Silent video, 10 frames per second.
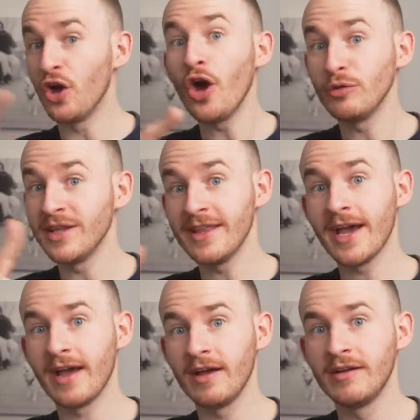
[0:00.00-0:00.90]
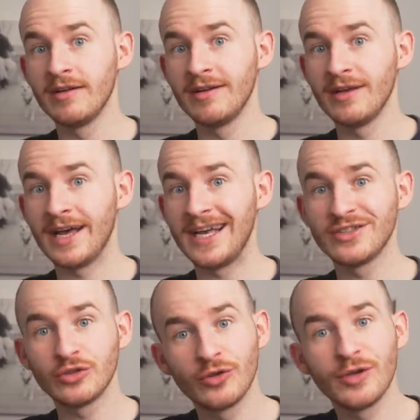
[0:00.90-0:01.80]
not only that, I
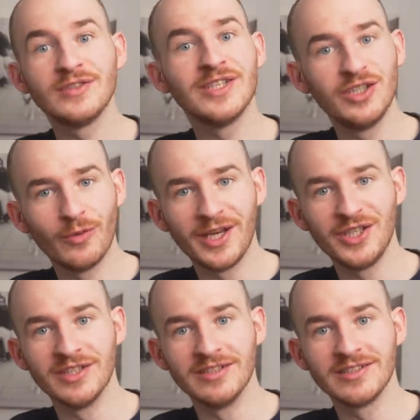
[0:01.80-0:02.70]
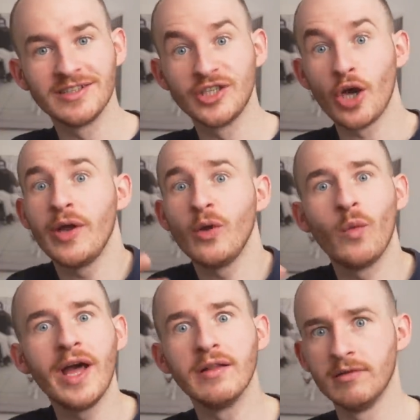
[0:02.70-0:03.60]
saw those situations going
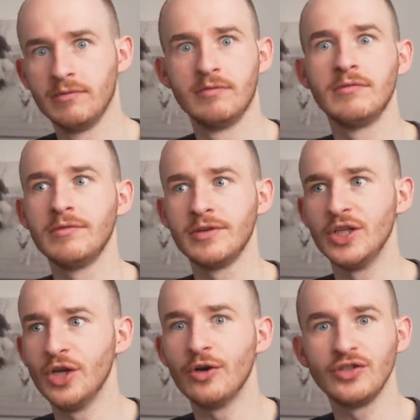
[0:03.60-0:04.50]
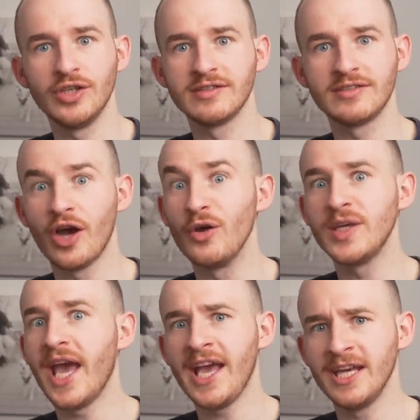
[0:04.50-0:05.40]
well. Not just
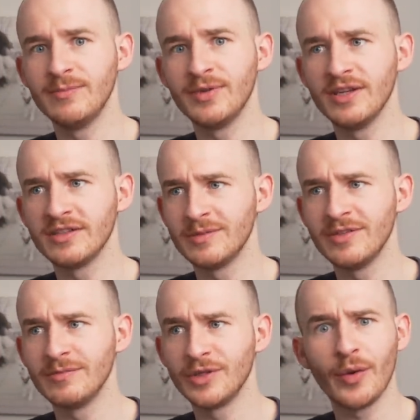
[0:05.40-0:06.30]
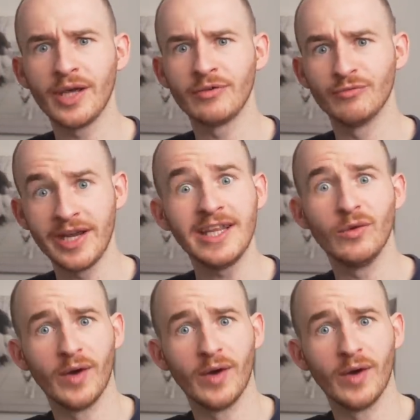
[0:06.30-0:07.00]
okay, but some of them going really